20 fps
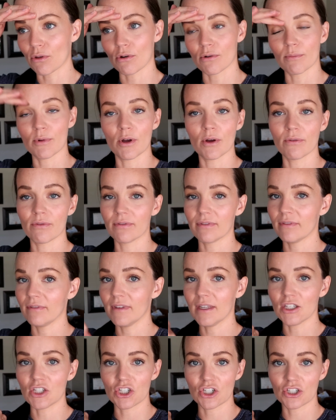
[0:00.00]
hormone.
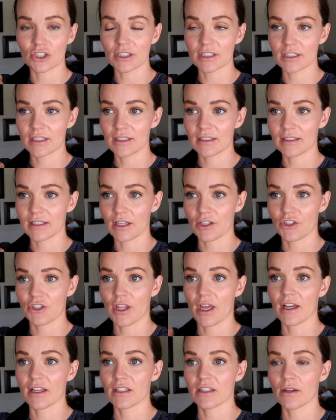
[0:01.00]
Insurance didn't touch
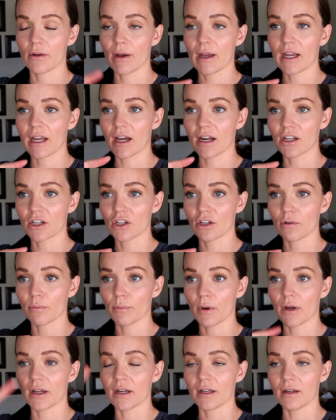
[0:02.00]
that, so I got a
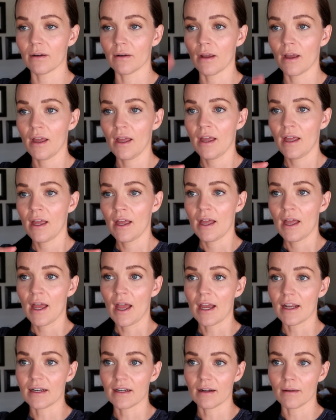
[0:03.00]
coupon and
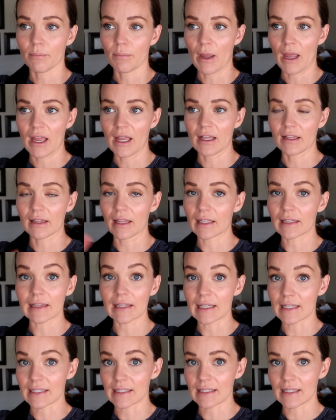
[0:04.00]
ended up paying like
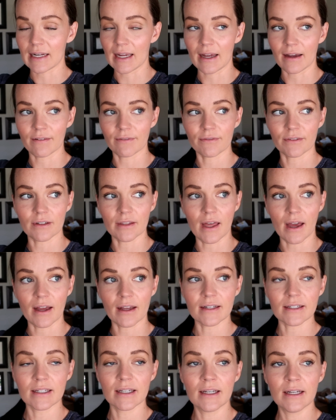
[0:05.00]
less than half for
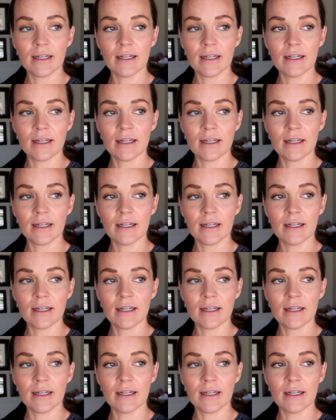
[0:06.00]
that.